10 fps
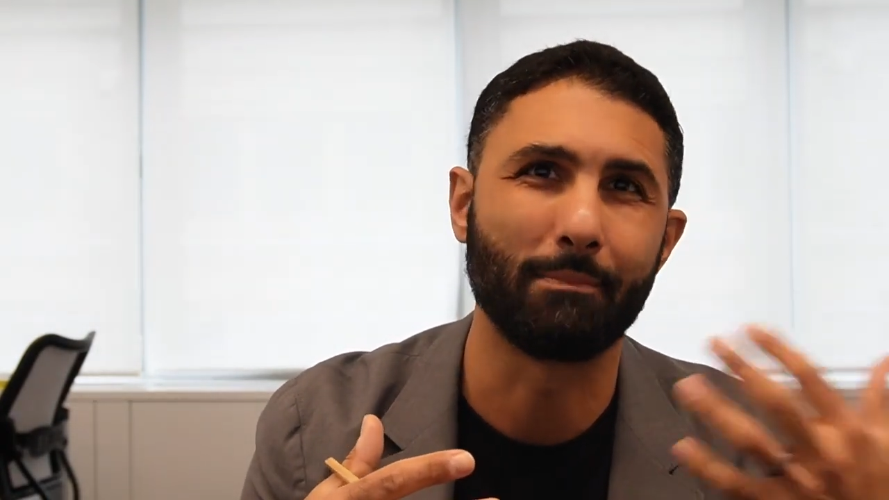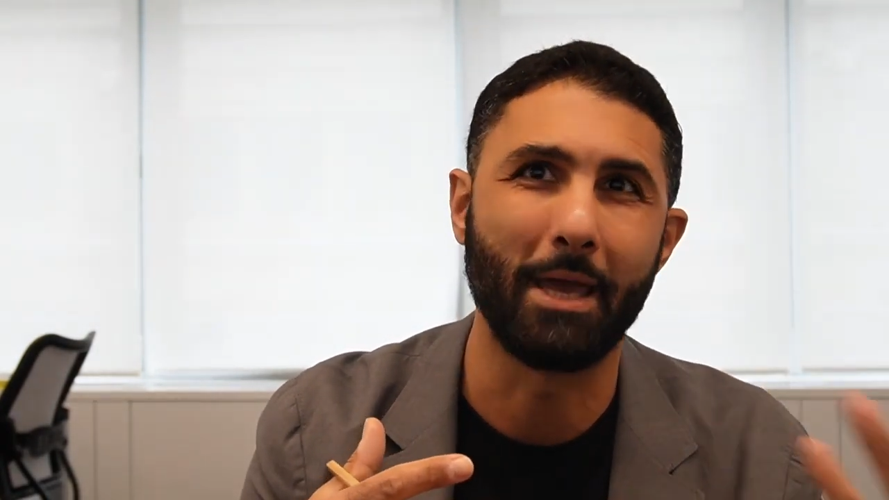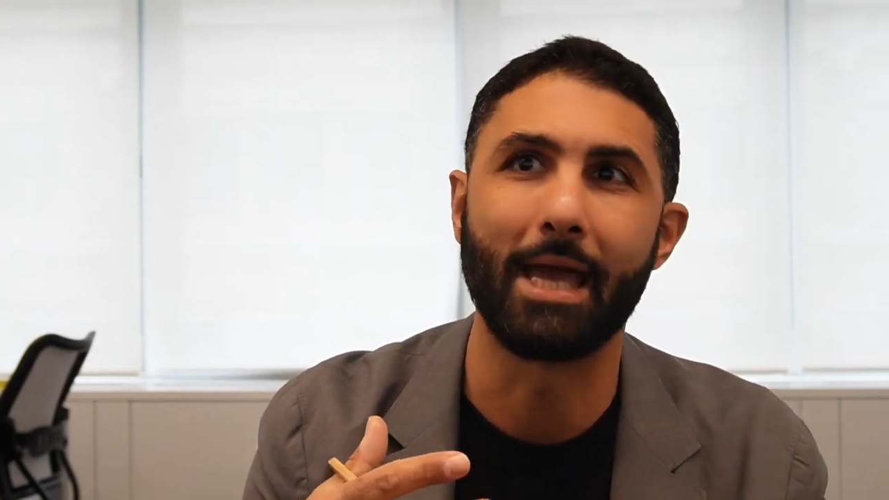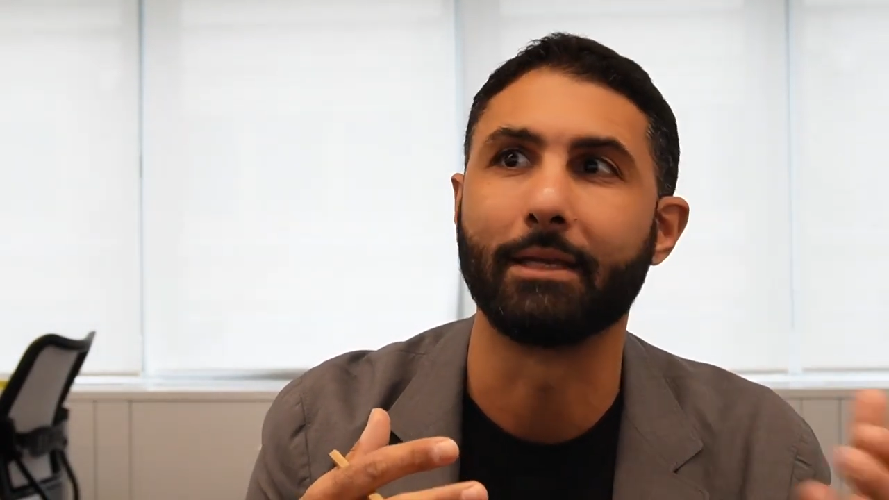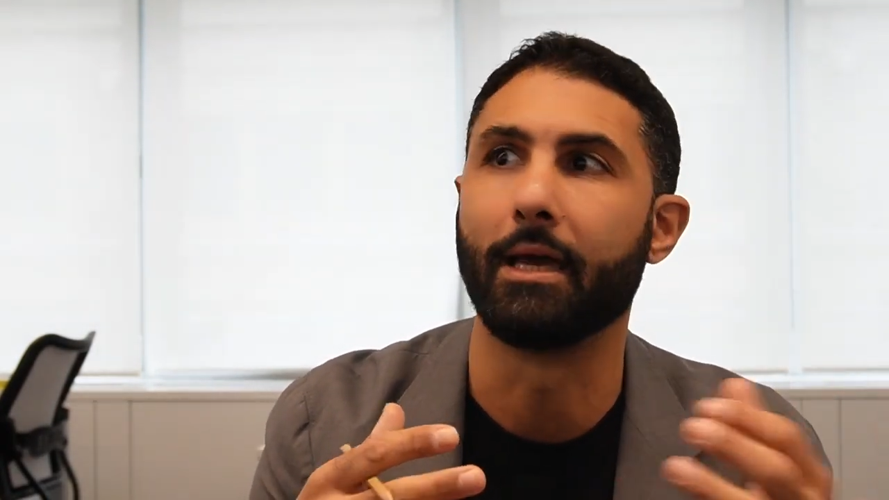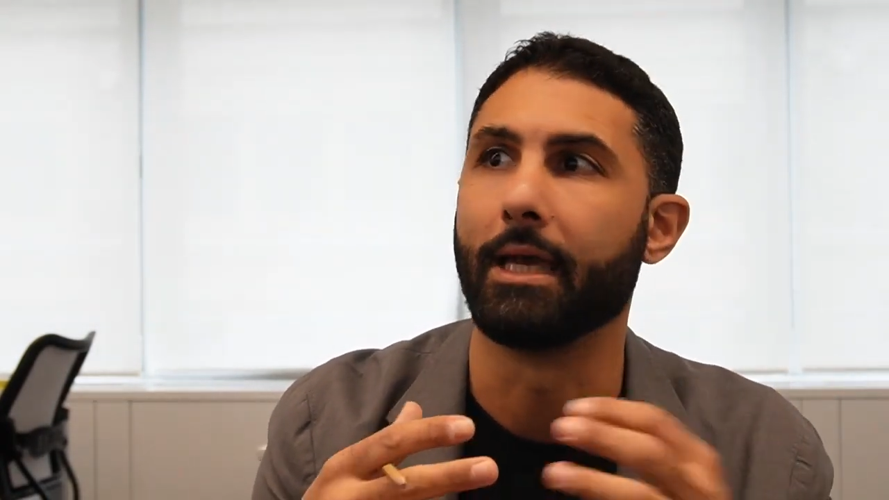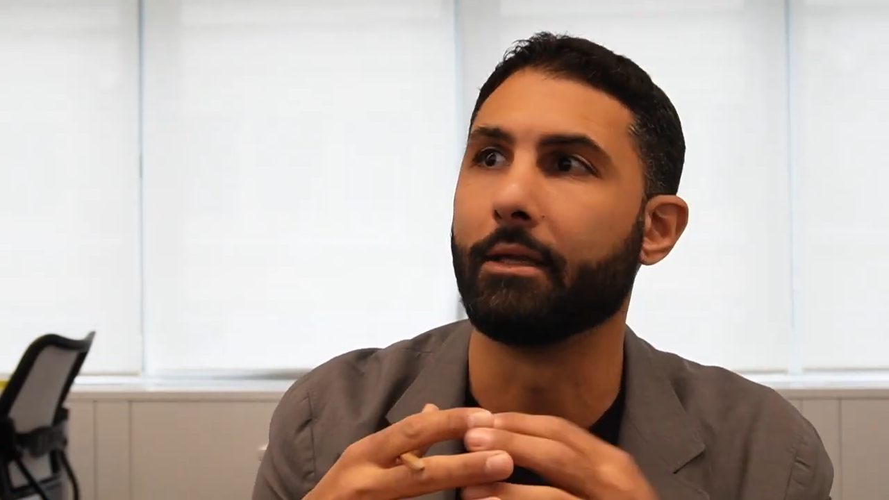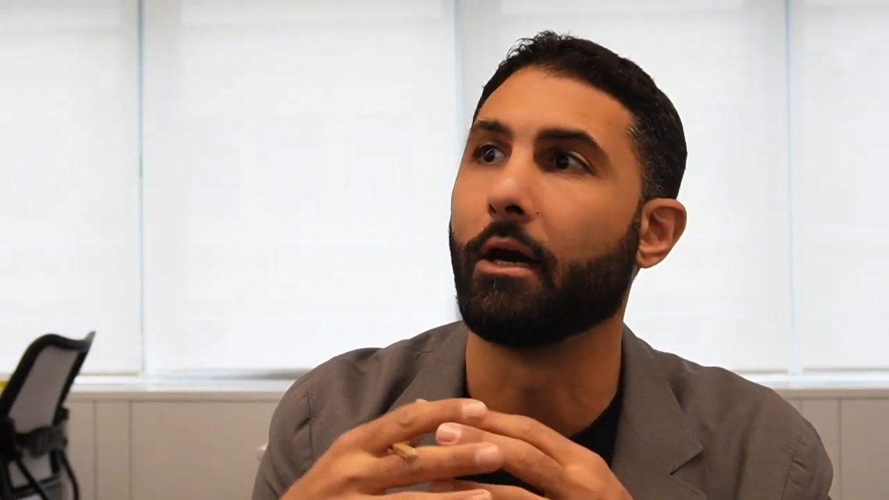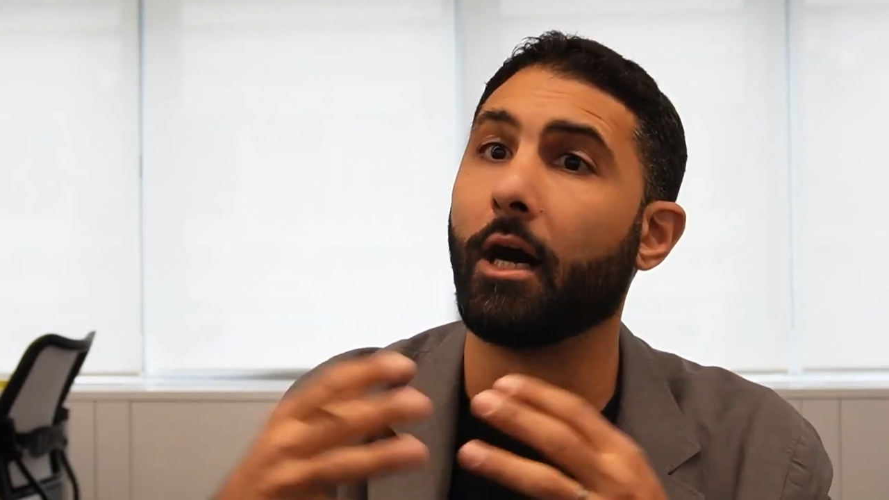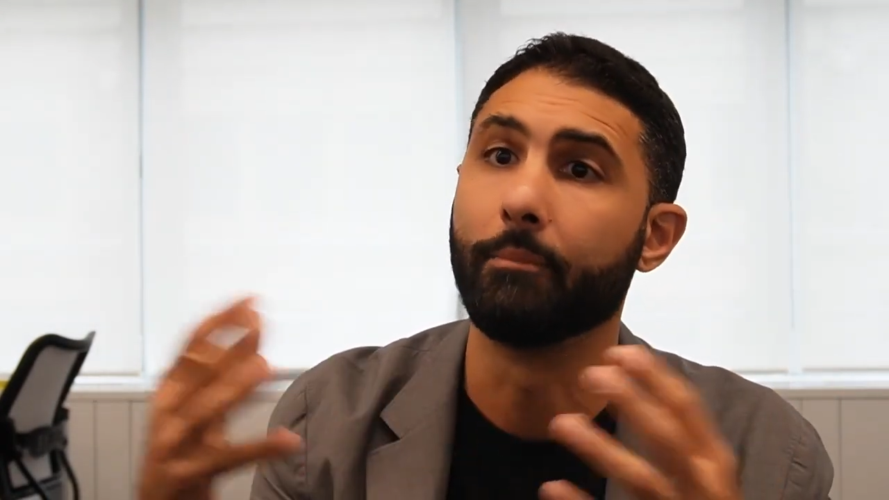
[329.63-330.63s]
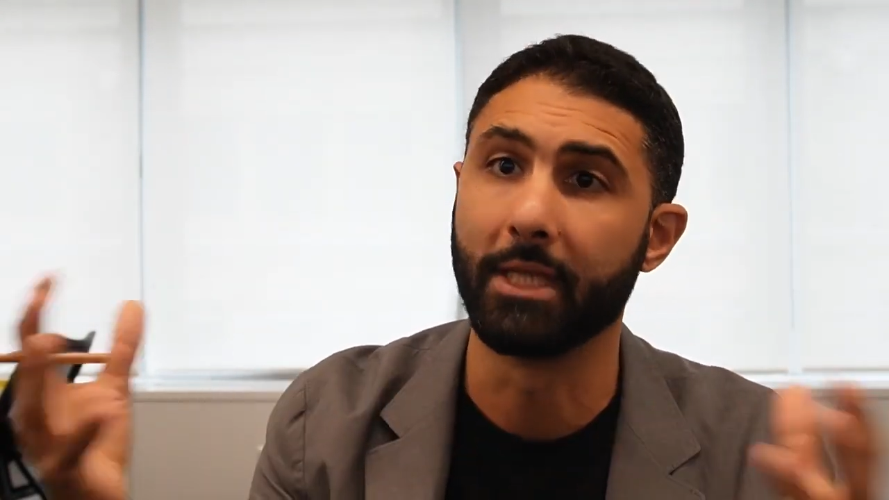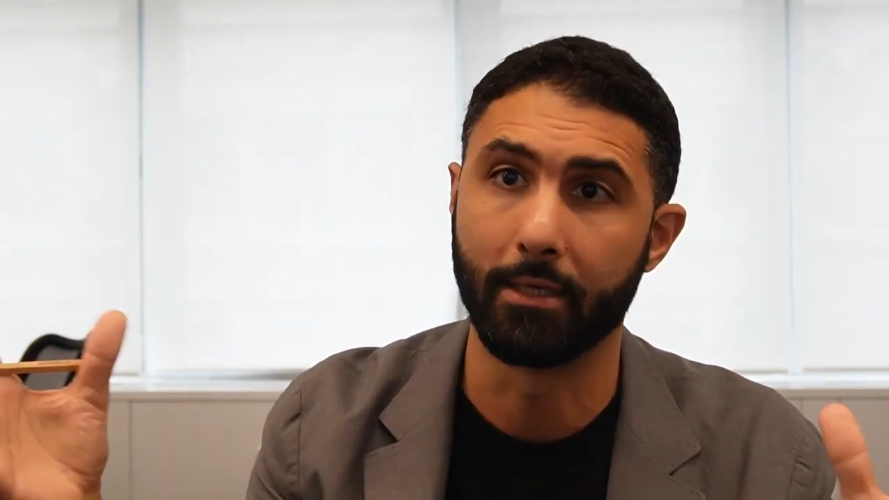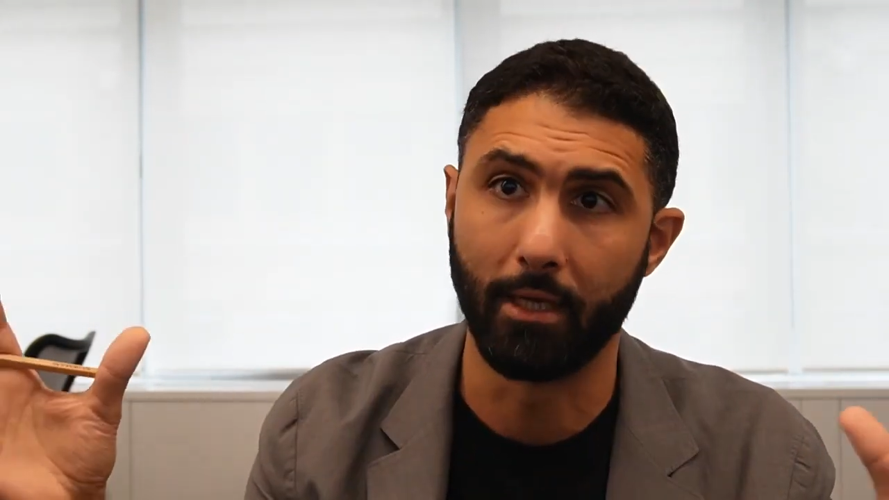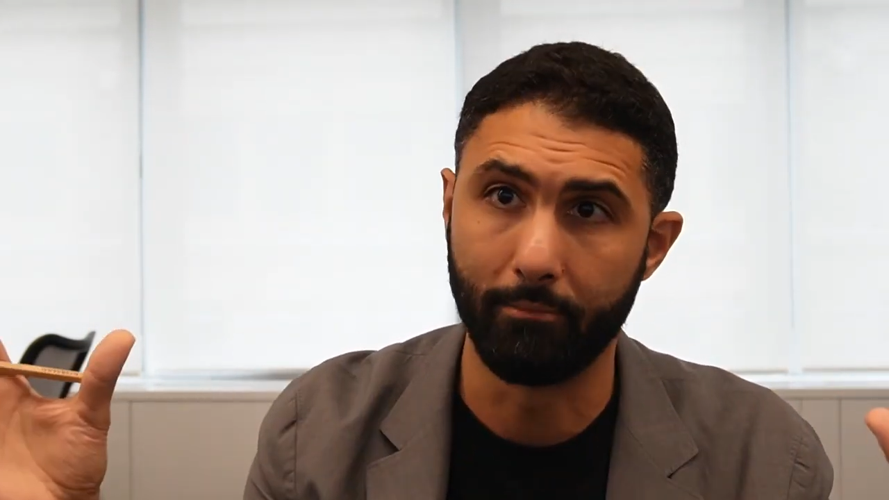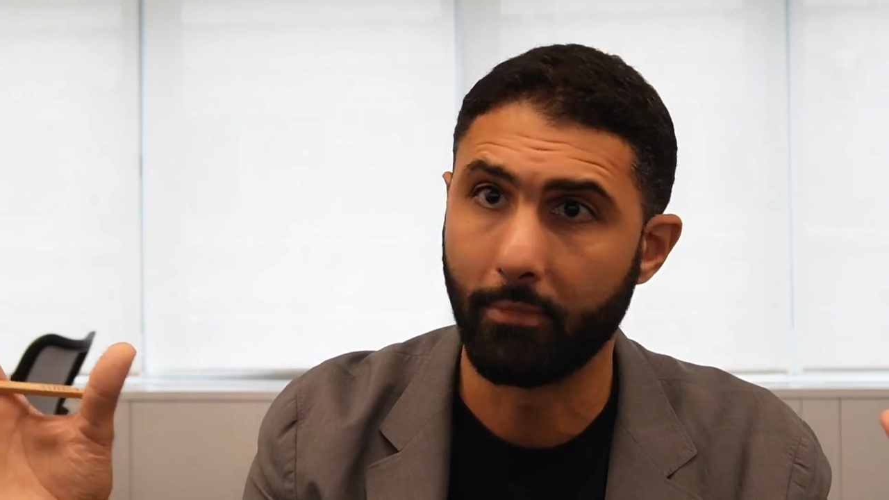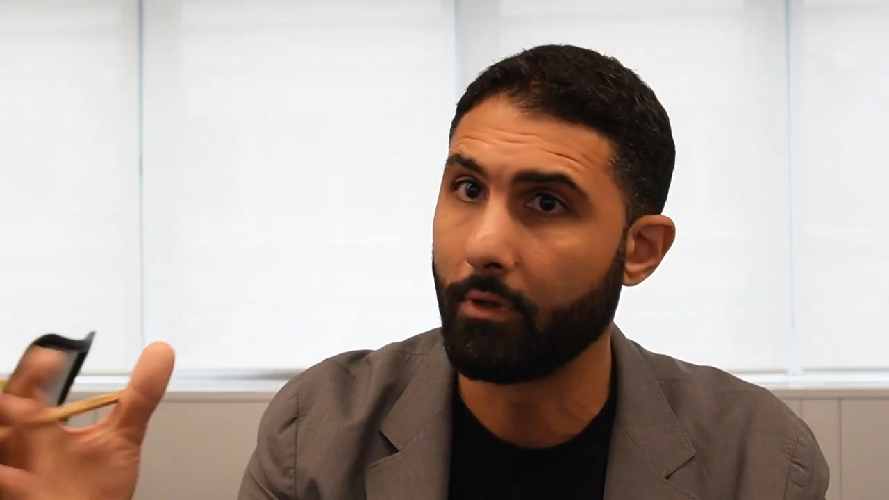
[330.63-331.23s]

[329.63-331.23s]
Magnite, Omnicom,